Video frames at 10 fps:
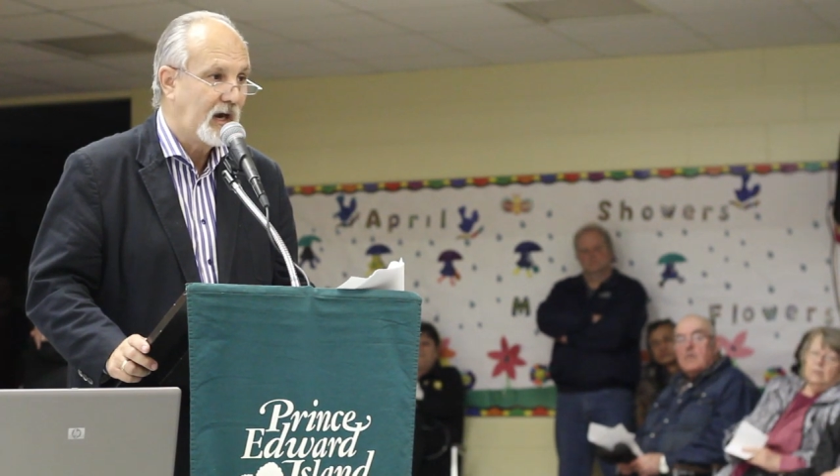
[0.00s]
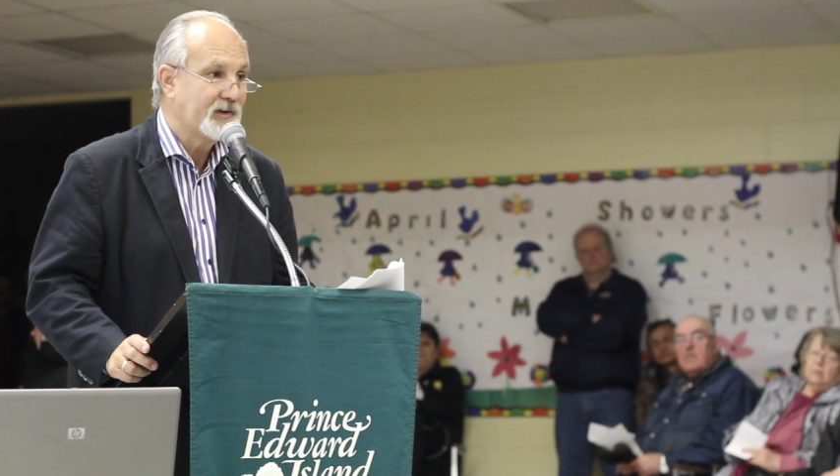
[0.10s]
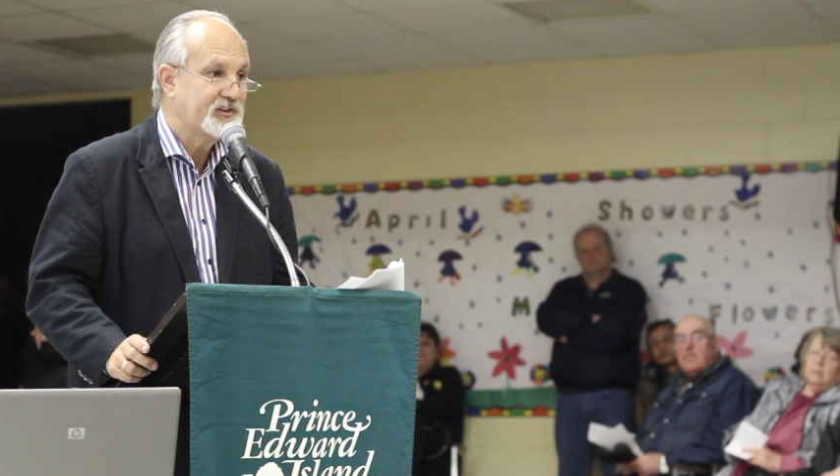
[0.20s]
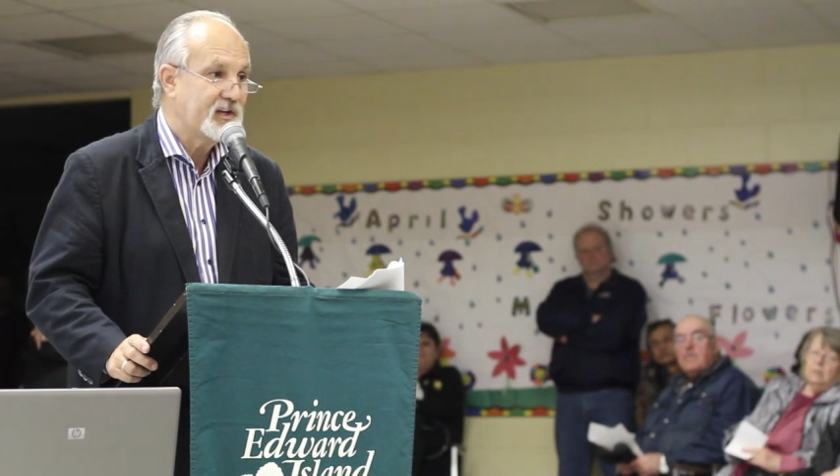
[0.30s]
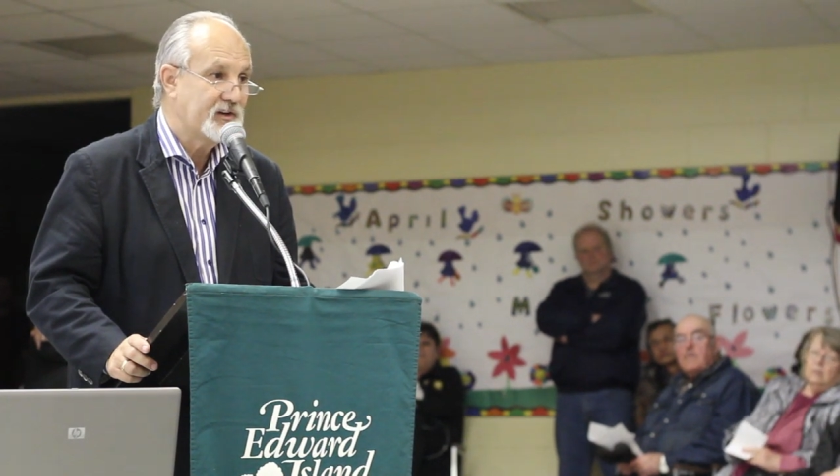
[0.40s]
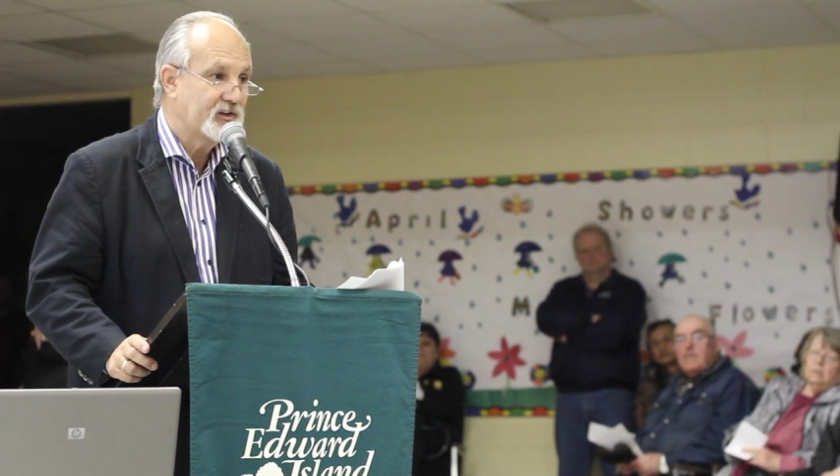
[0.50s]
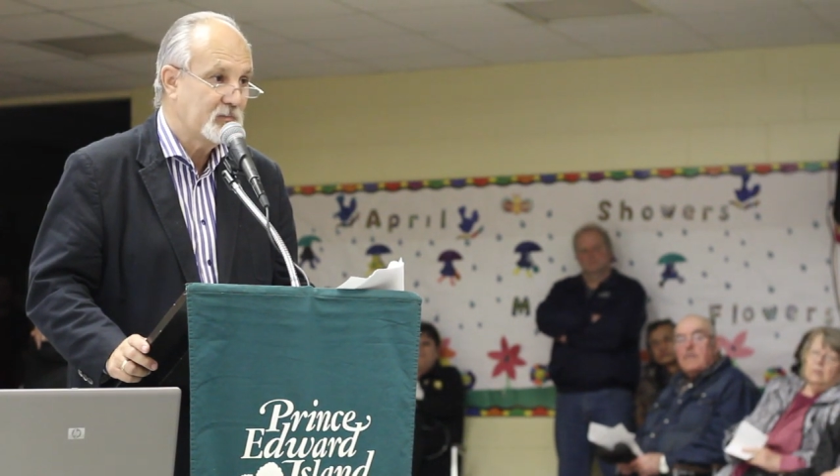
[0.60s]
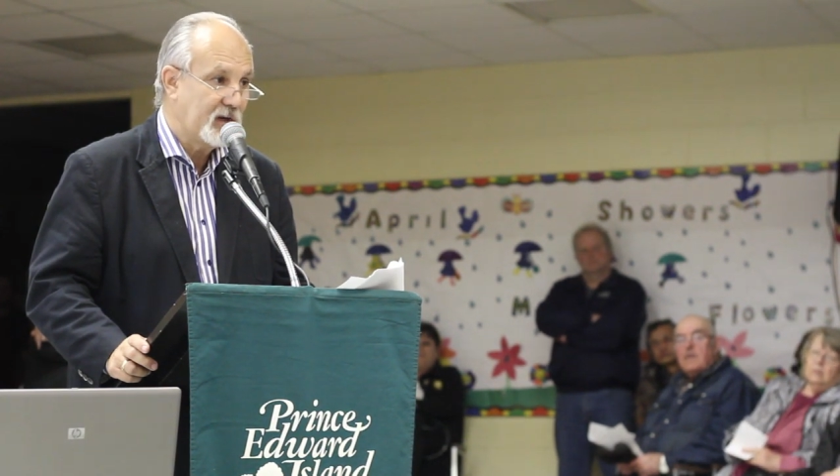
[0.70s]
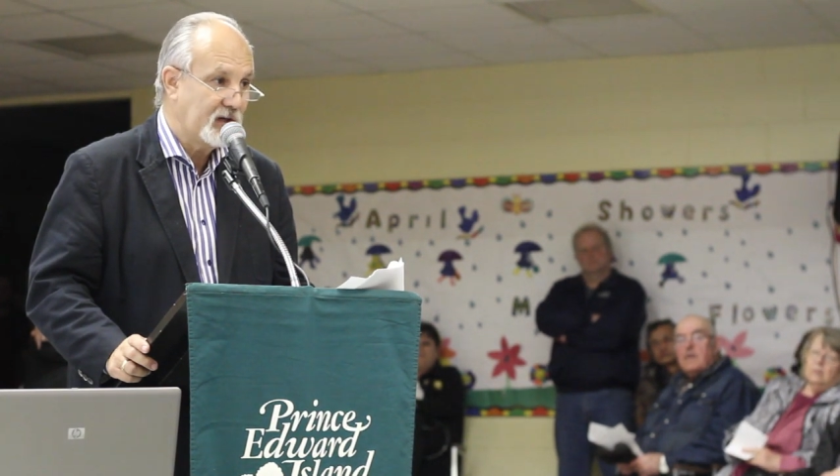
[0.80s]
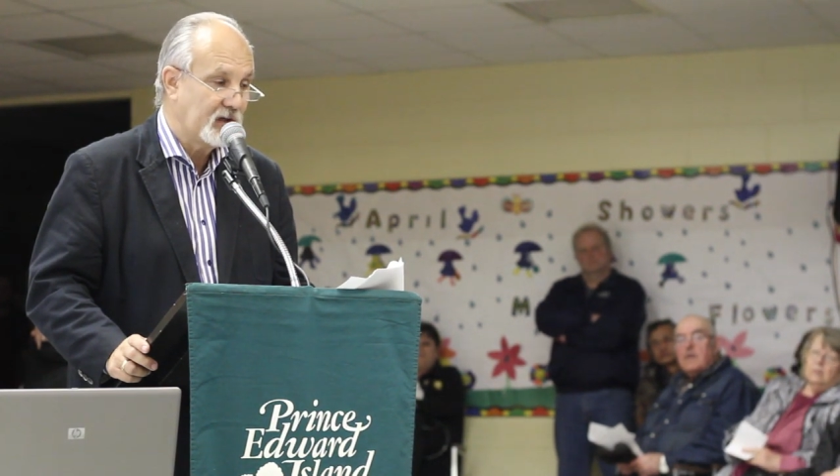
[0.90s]
at the end of the
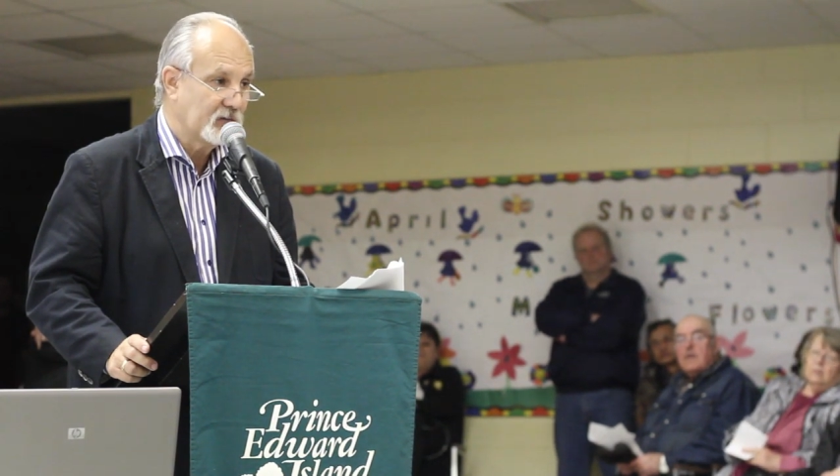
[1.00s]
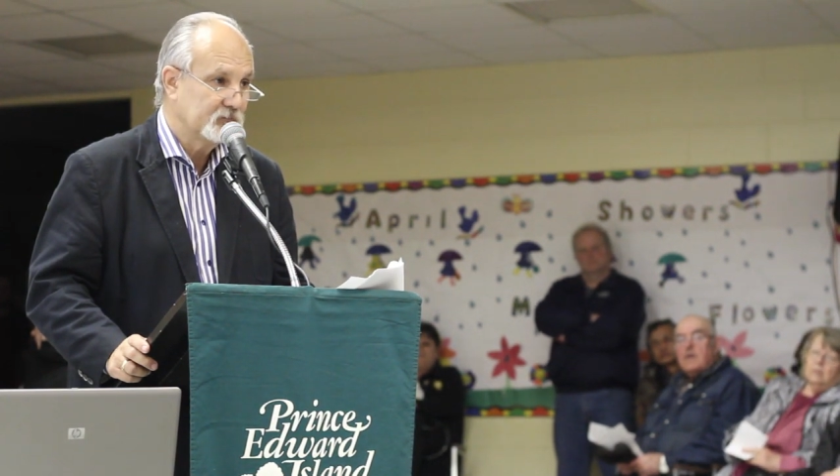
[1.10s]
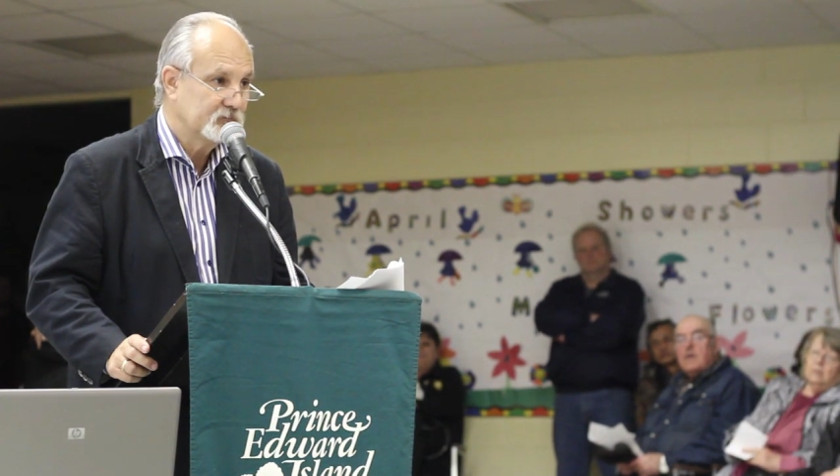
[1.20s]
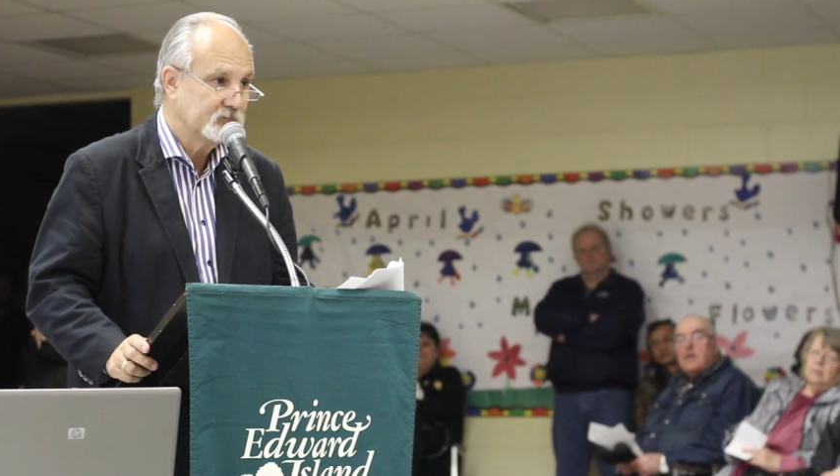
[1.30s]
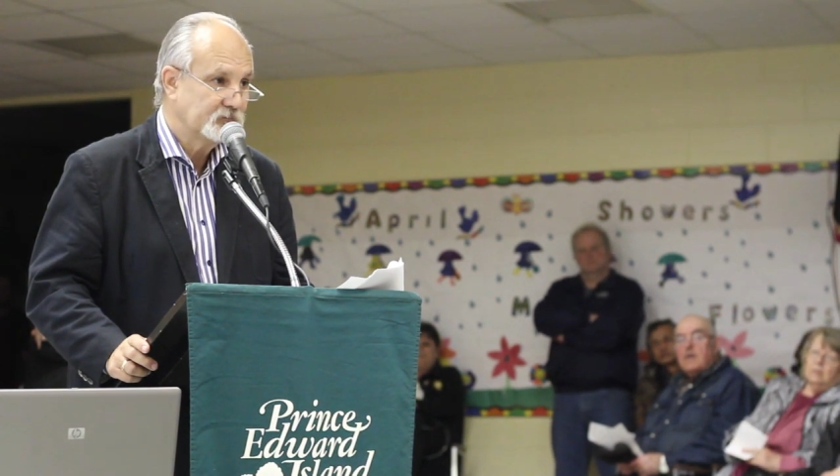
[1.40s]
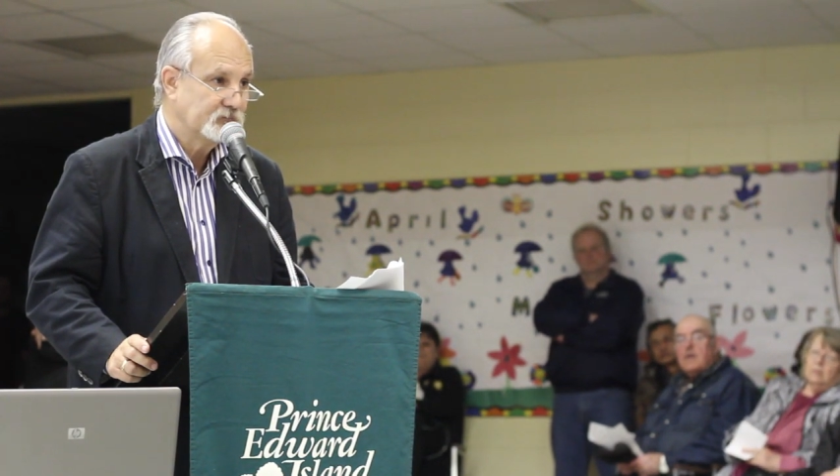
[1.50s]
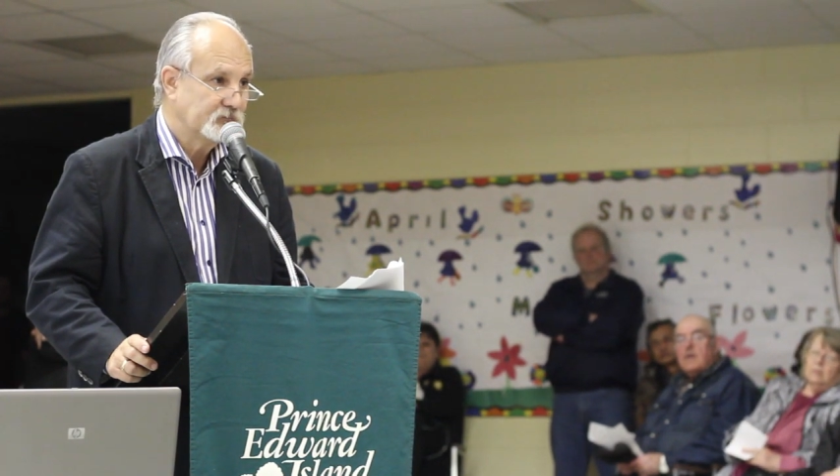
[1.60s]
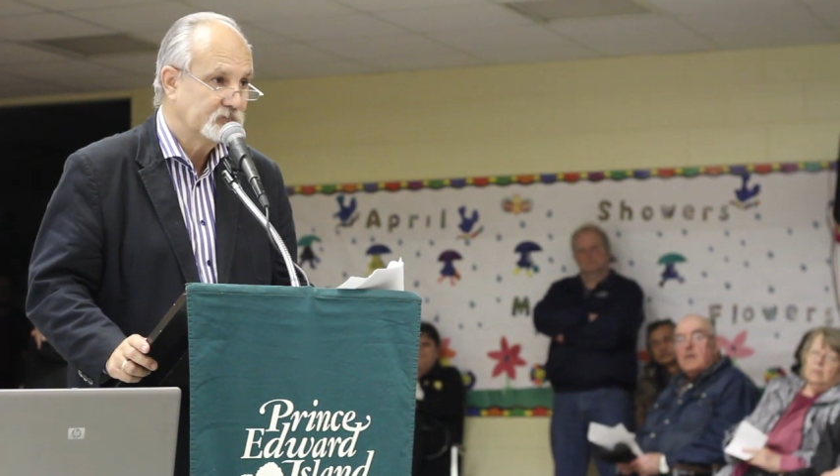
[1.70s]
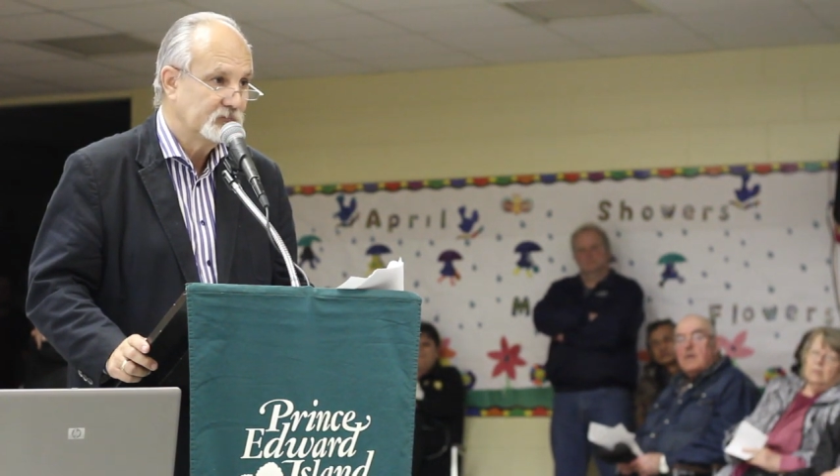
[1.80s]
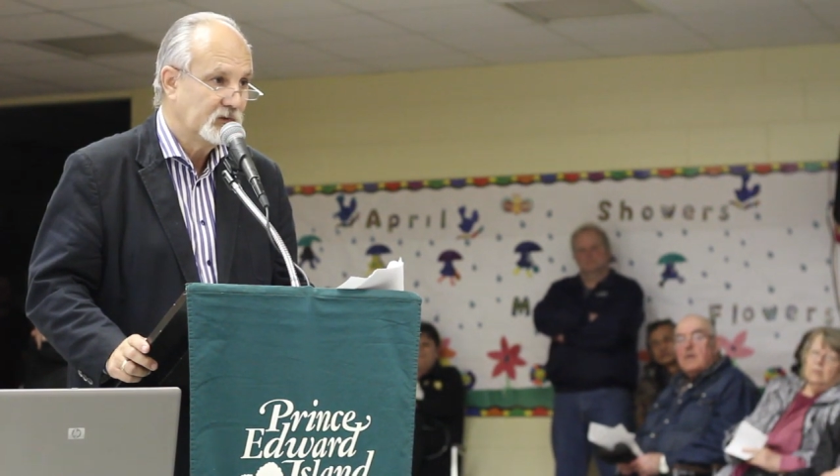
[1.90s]
meeting.
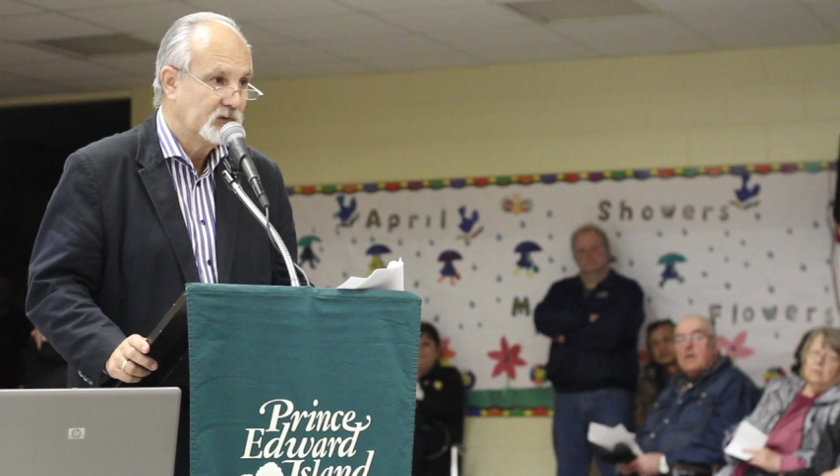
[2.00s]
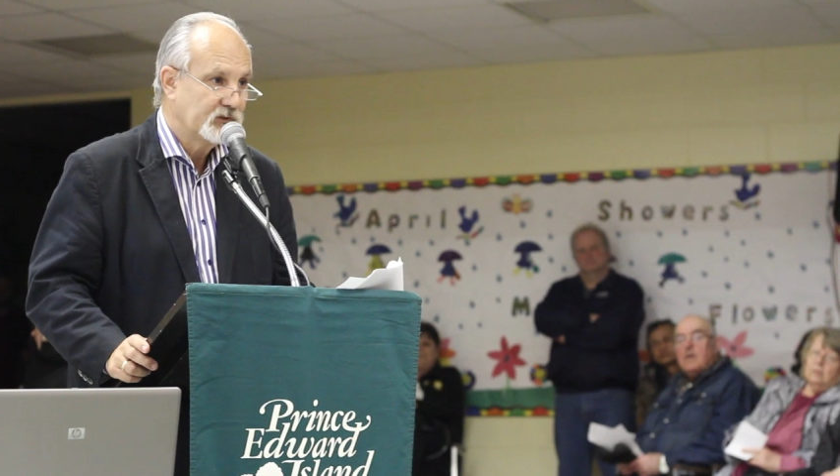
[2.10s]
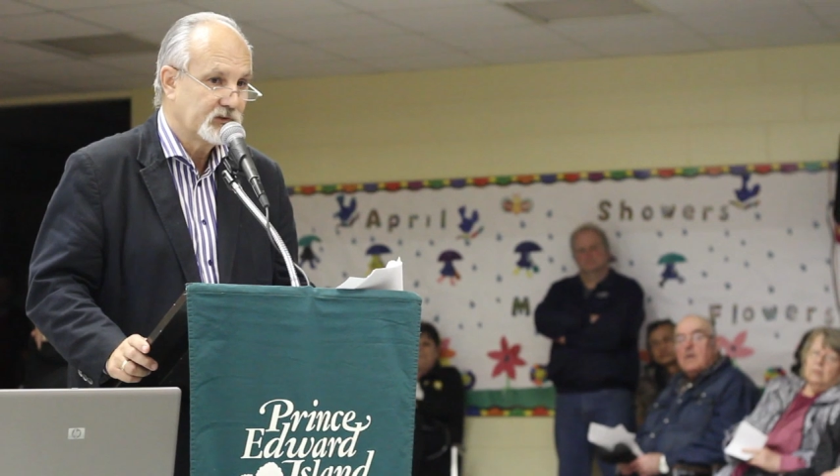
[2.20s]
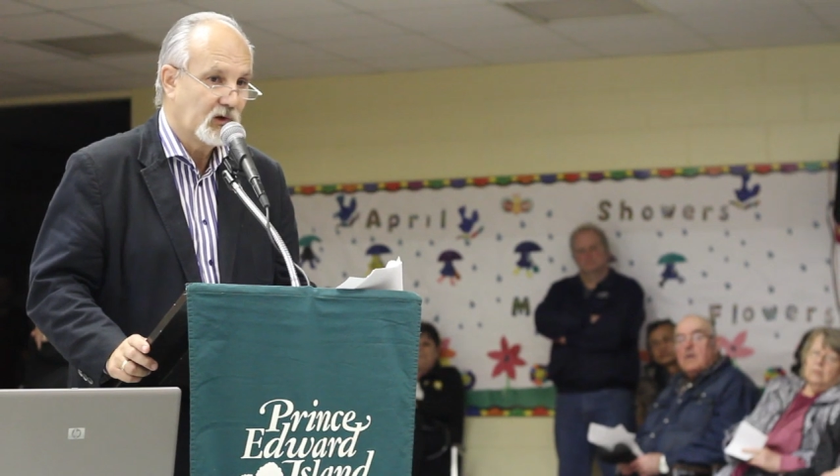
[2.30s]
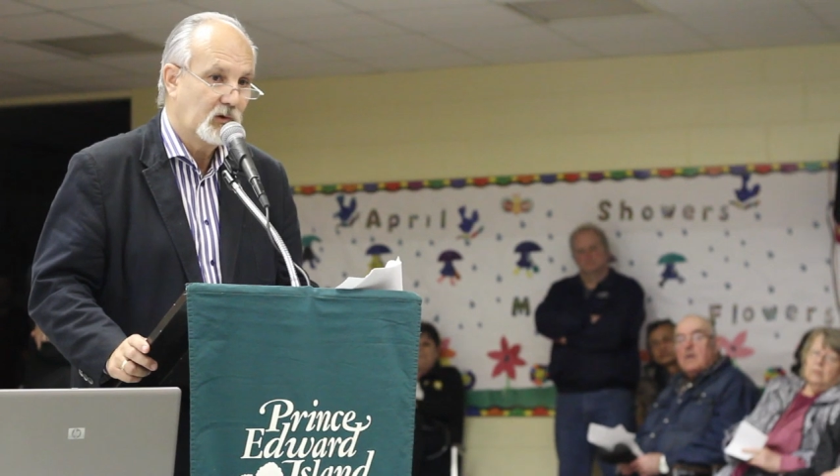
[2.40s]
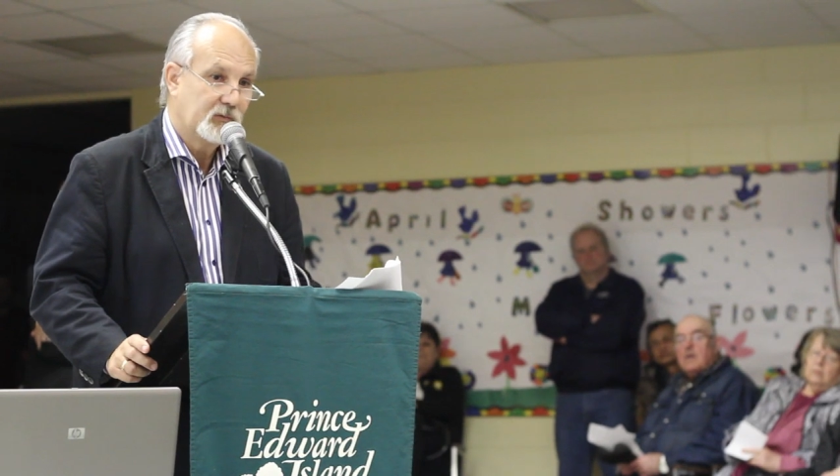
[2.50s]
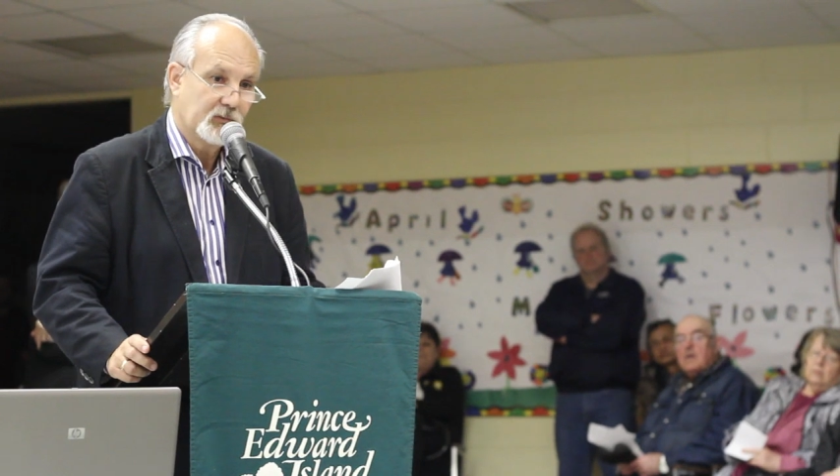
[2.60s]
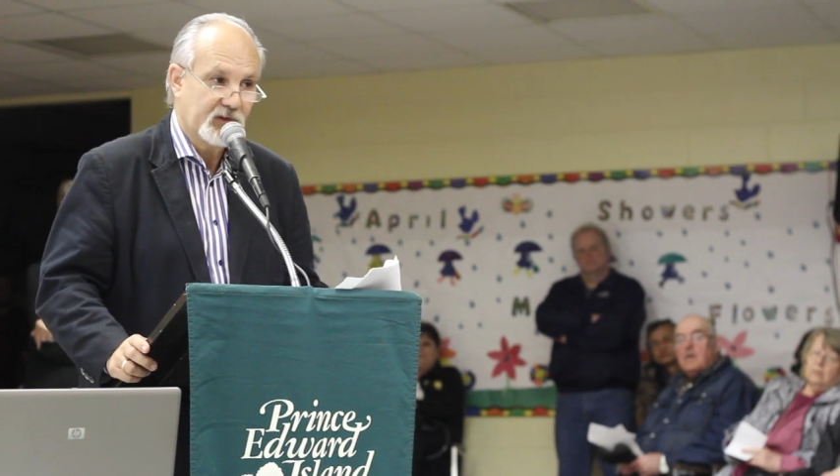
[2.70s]
So